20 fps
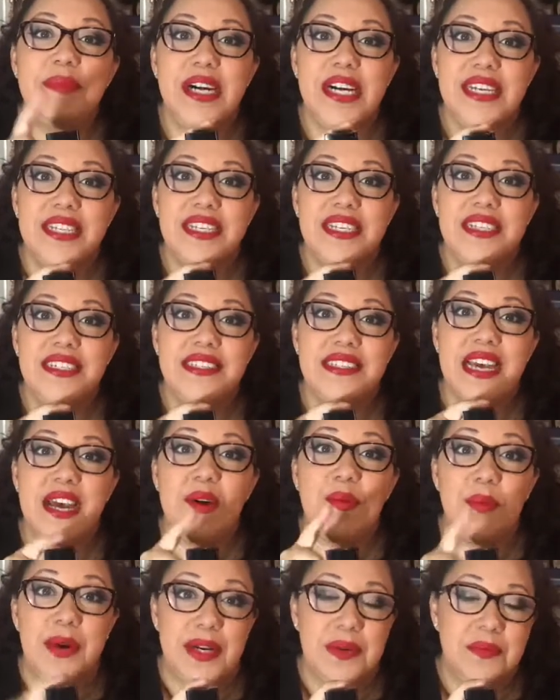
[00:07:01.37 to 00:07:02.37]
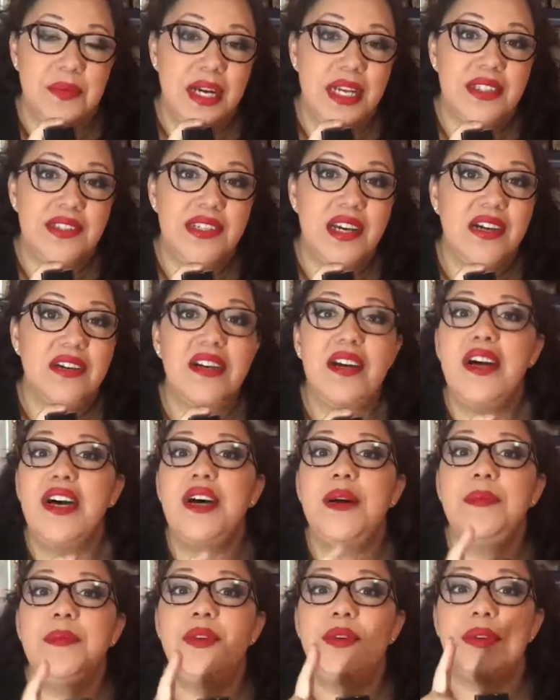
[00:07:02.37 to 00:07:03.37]
buy this at
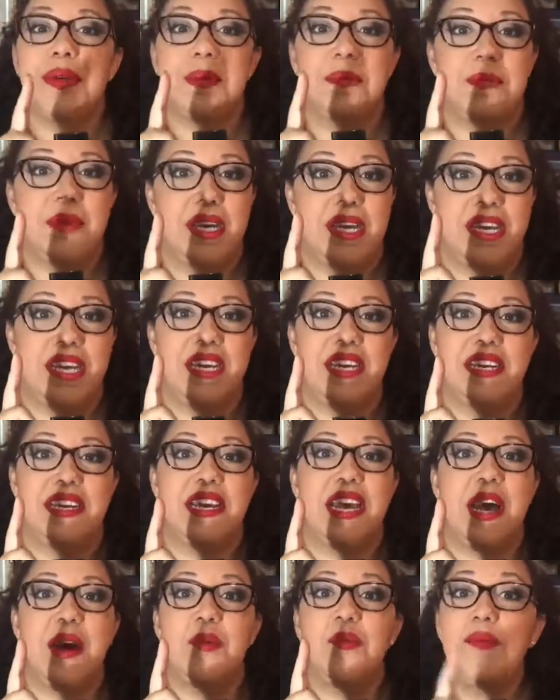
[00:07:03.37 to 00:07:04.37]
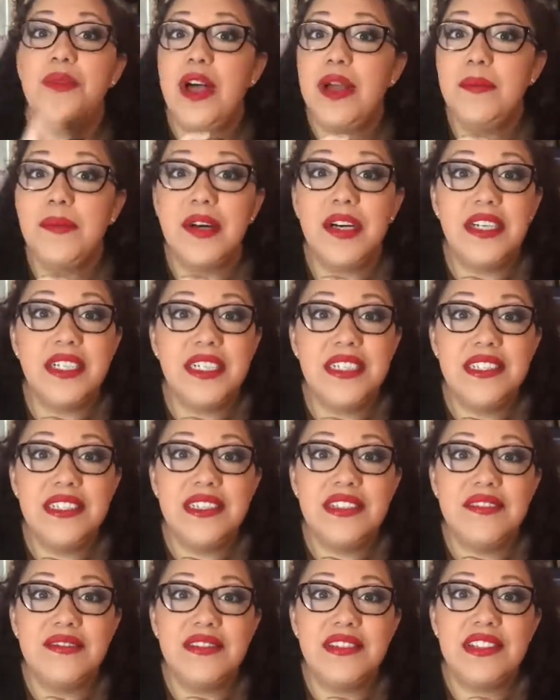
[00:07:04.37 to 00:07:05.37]
wetnwild.com. You can buy it at Walmart in
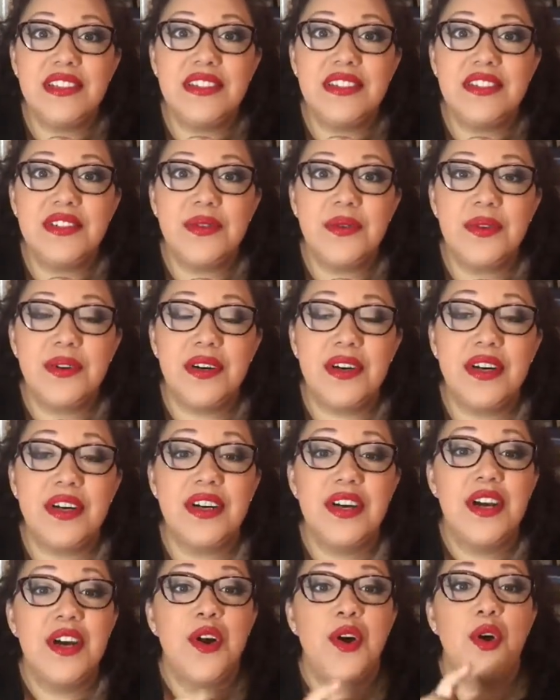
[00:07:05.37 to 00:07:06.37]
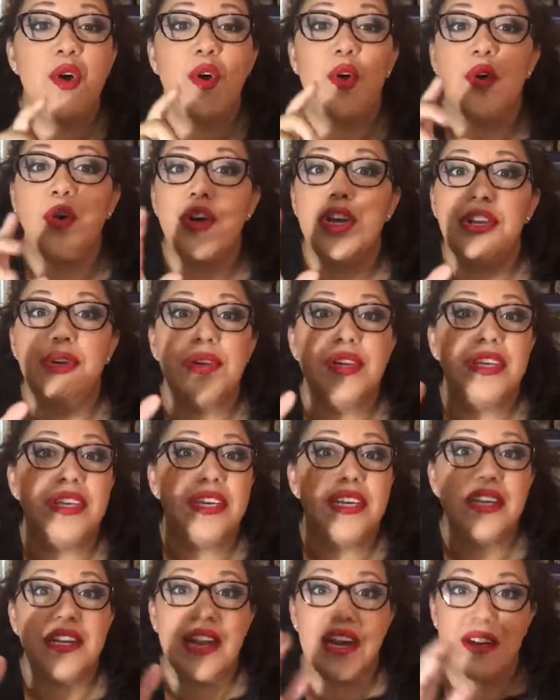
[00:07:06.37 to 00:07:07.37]
the store, or you can
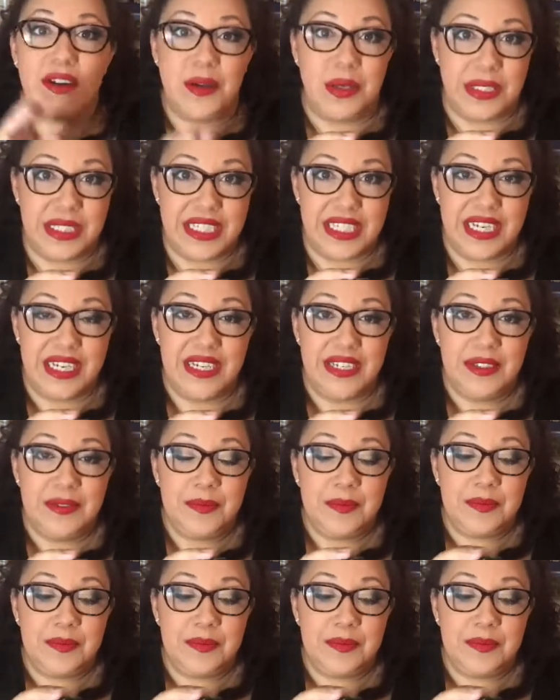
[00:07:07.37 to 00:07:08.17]
get it at Ulta.